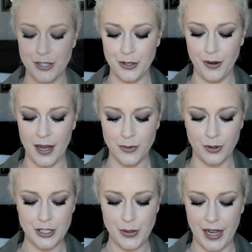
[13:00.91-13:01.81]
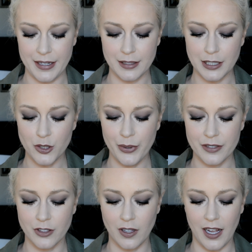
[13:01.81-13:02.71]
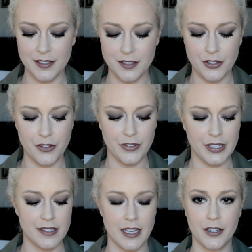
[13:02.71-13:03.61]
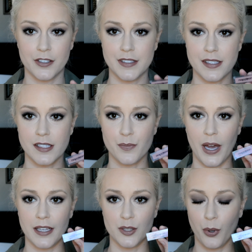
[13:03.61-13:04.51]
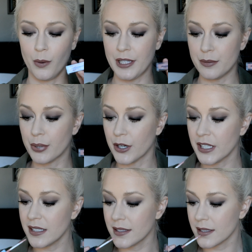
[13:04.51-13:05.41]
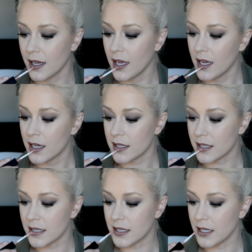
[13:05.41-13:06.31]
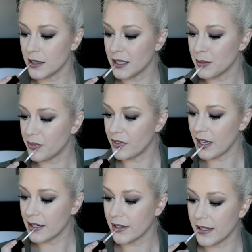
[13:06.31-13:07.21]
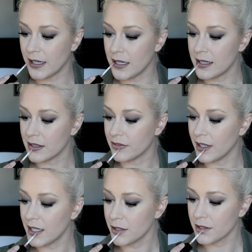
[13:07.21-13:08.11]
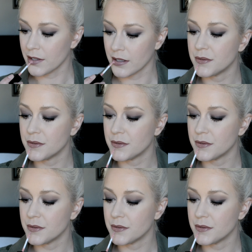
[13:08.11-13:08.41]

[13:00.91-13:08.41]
to, I'm going to add a little bit of gloss to the very center. This is by Napoleon Purtis. This is the Lip Veil in the Flesh.